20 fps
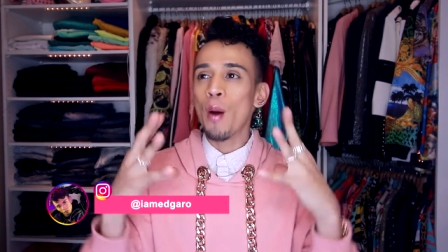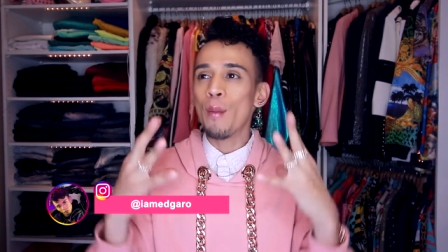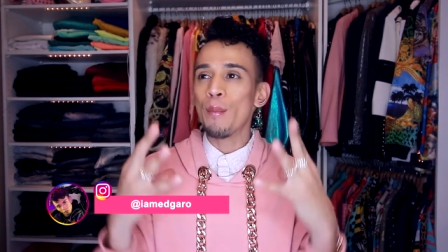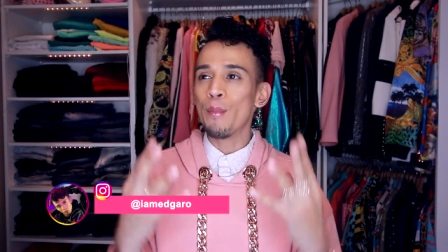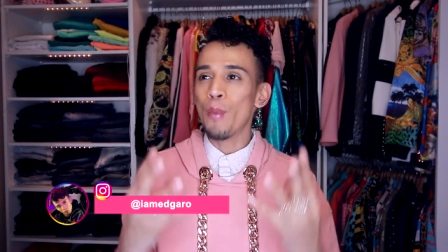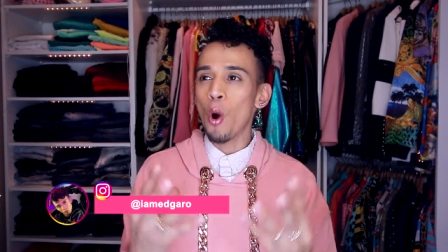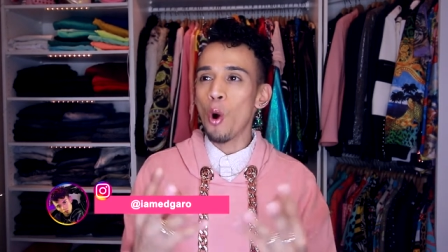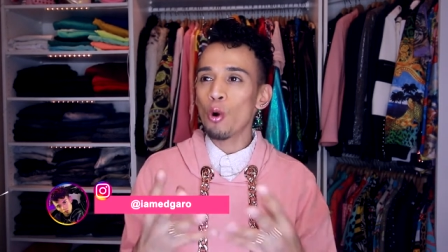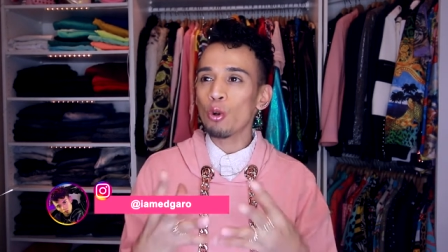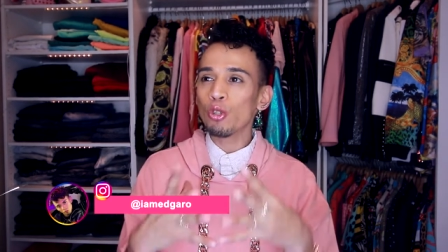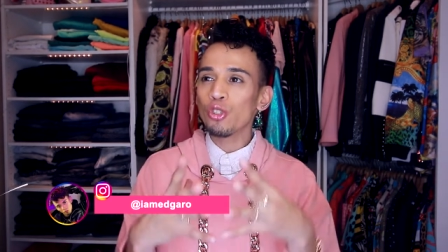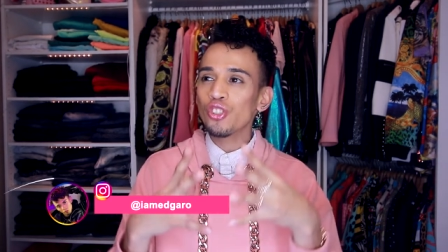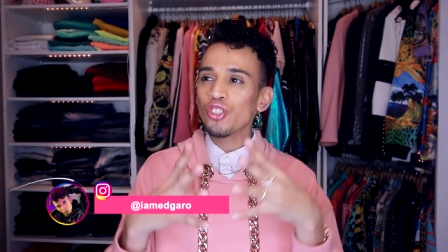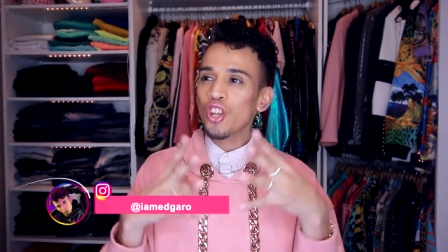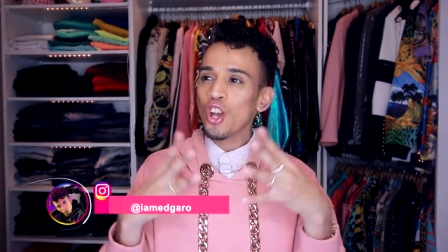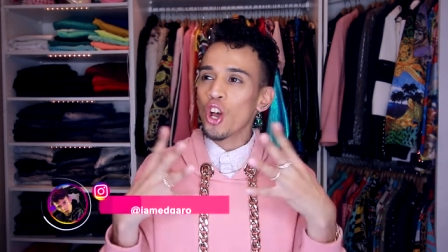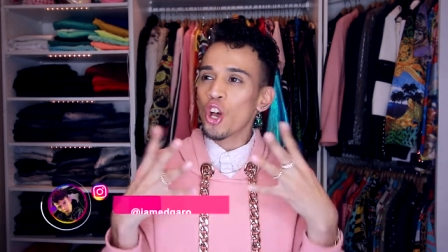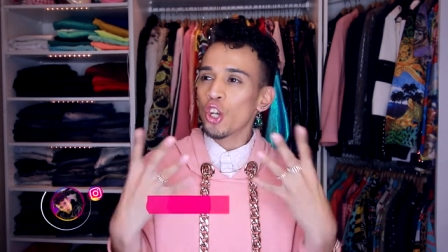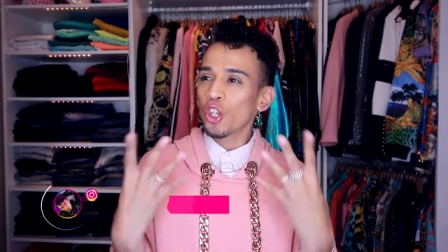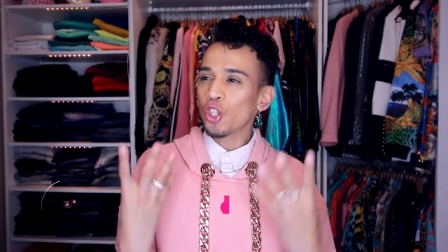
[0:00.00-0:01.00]
most
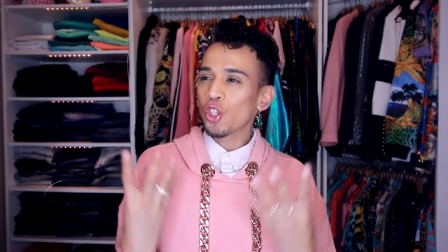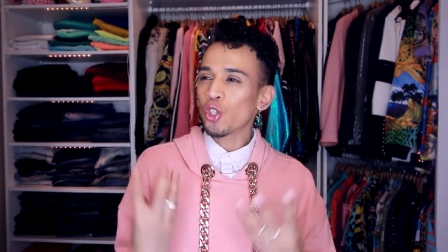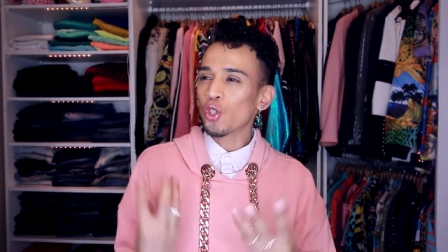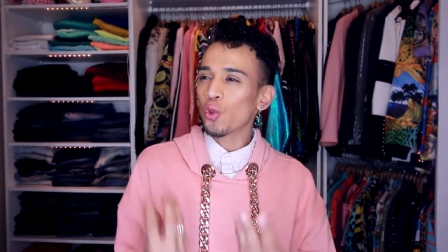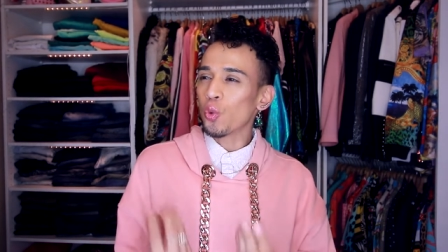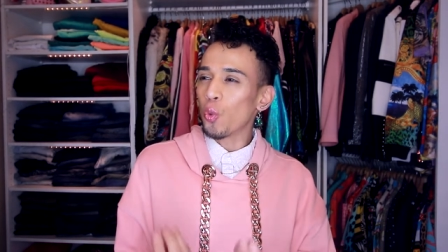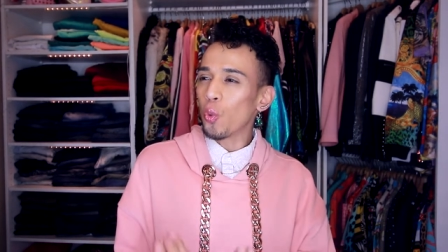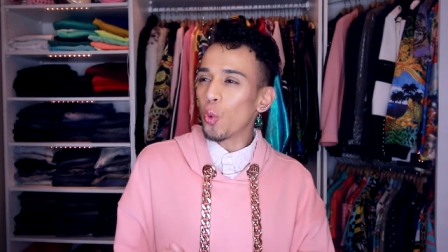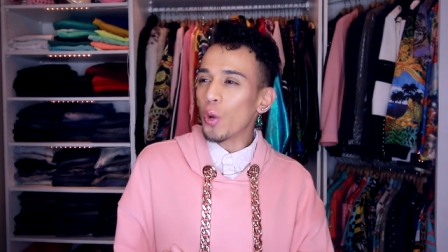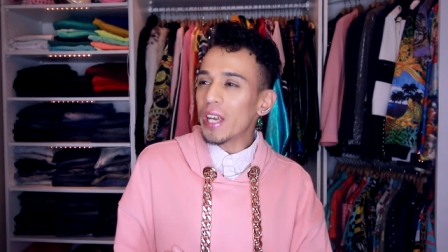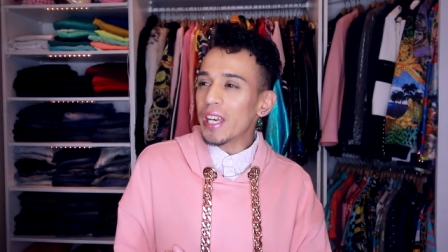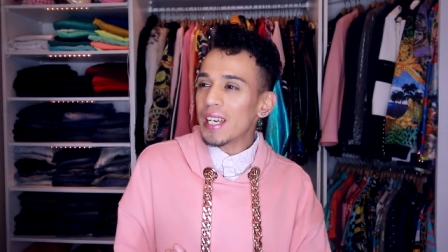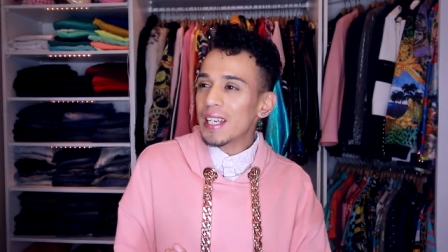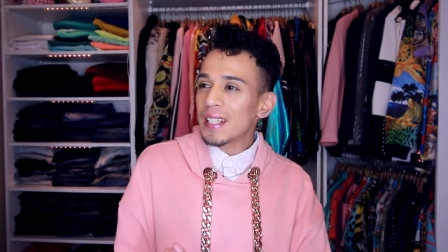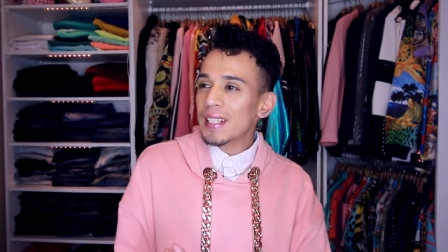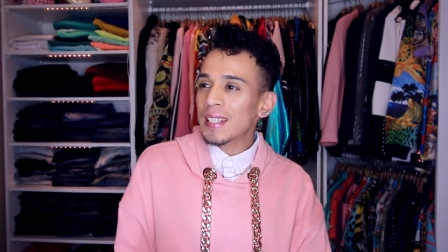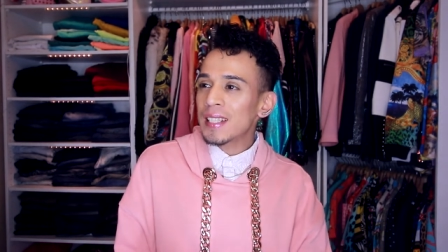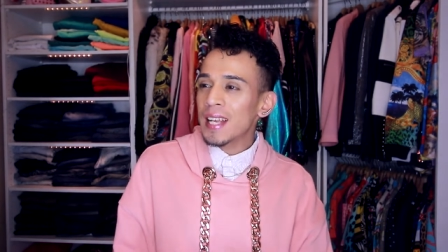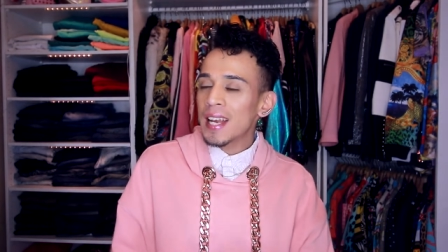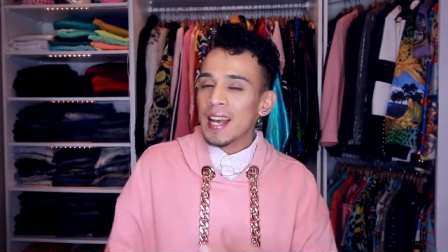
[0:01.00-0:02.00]

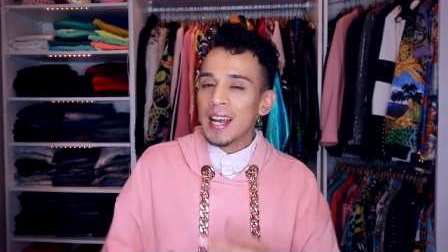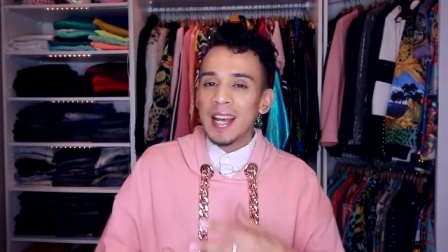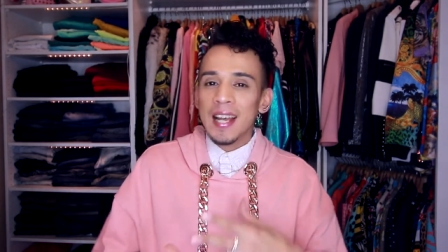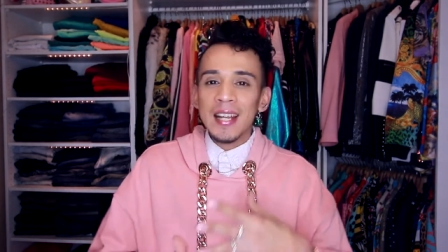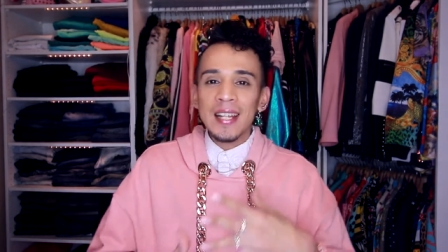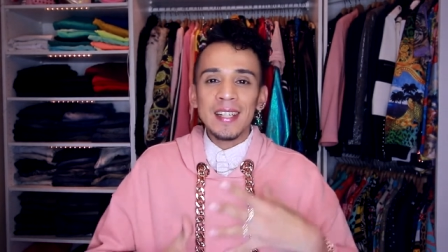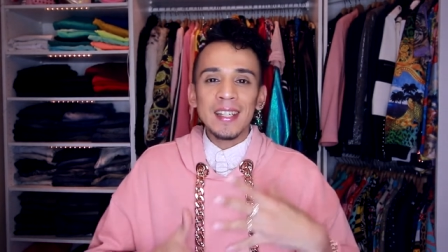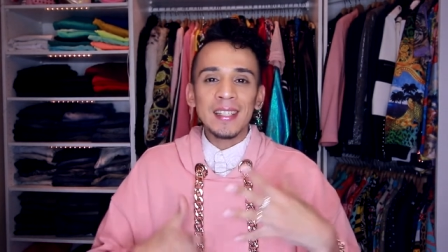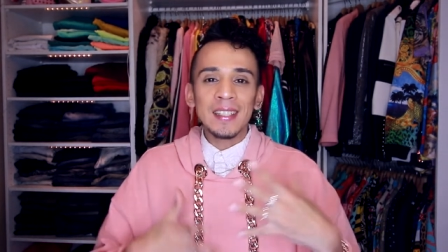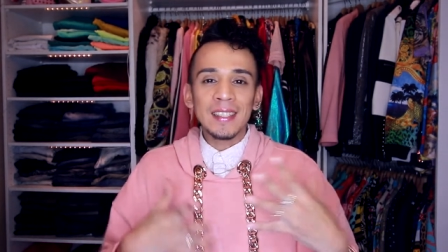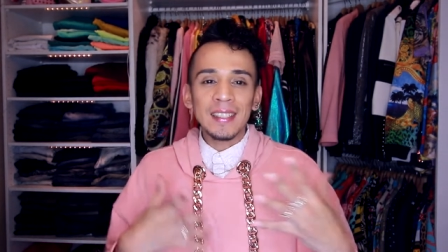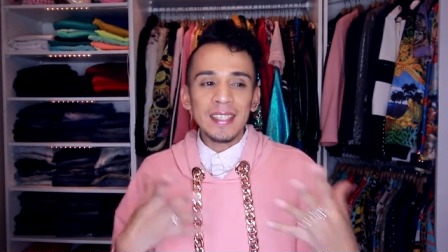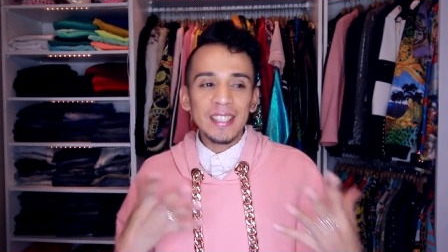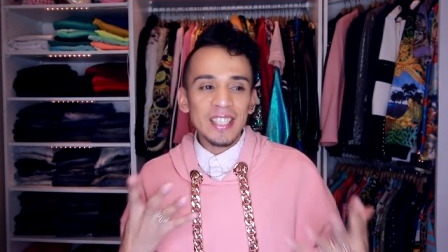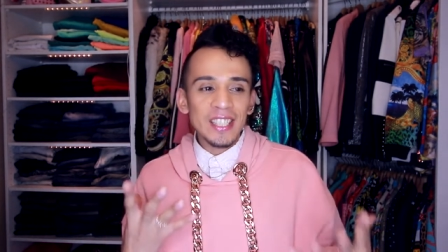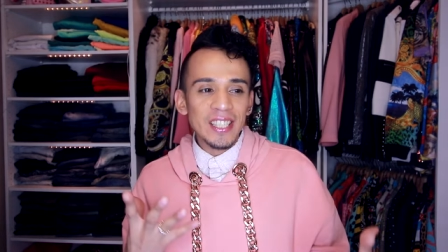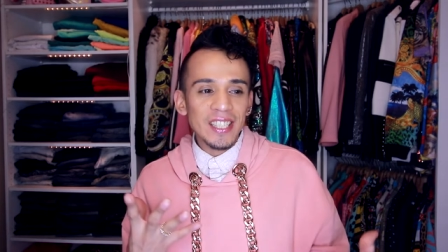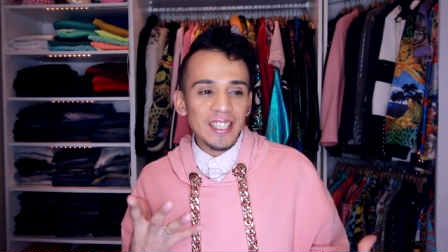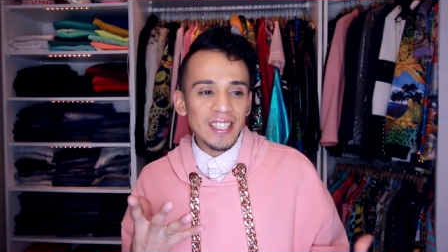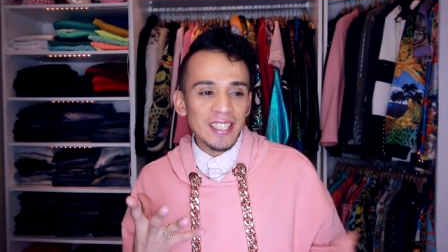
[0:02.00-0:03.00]
sweet,
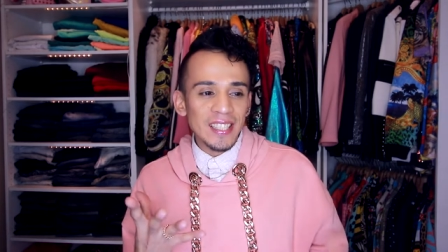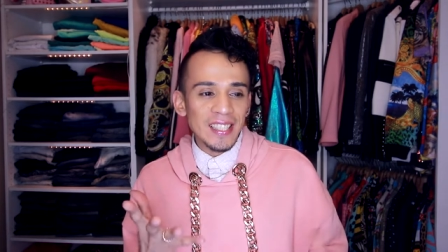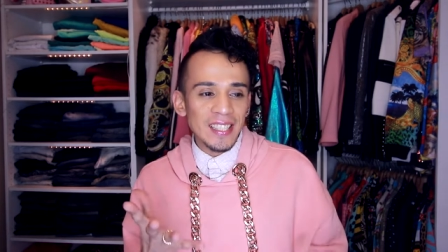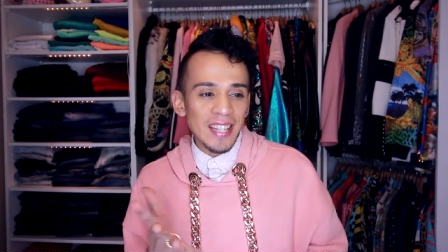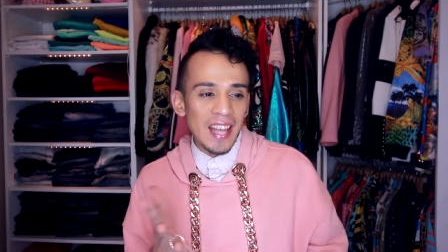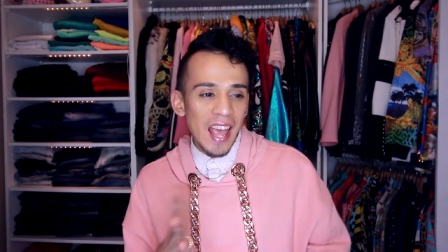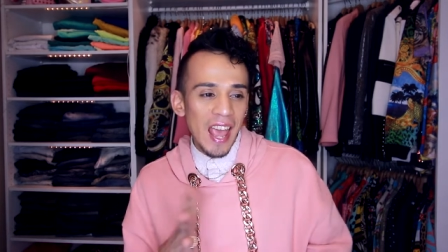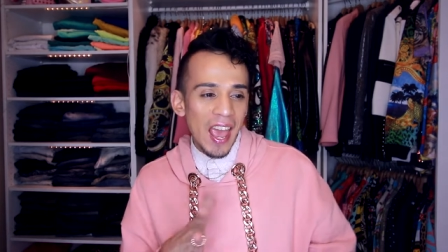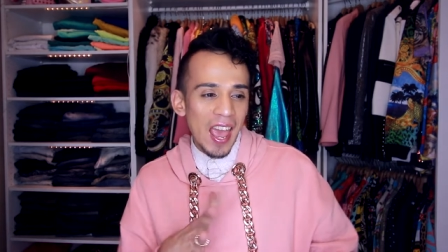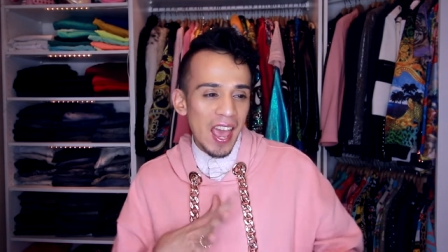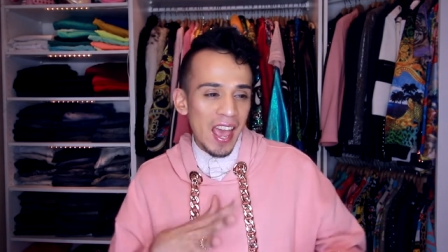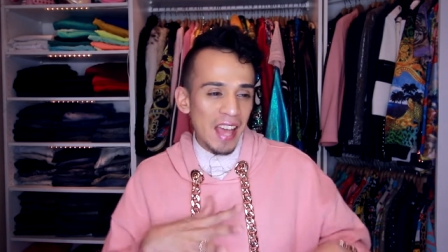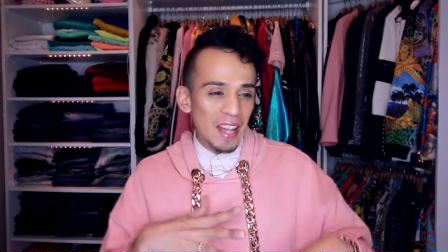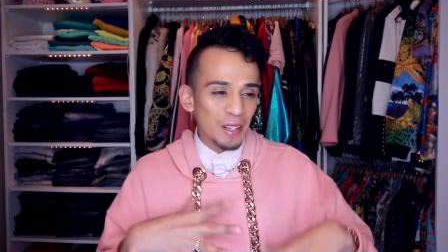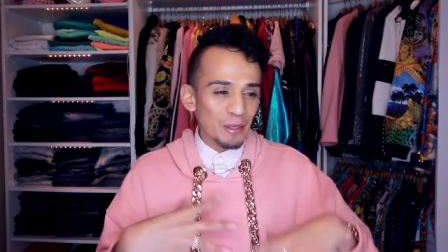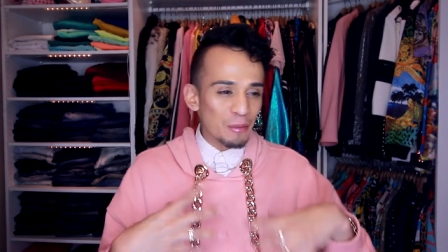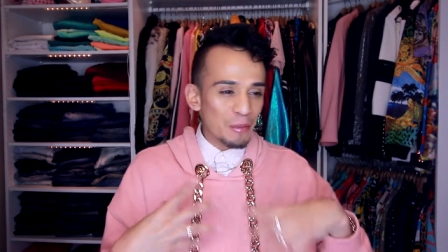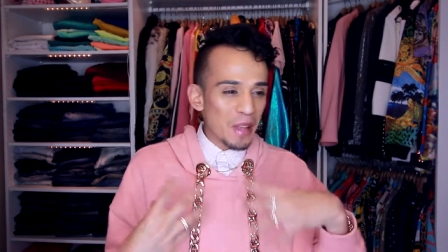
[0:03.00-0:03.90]
delicious, and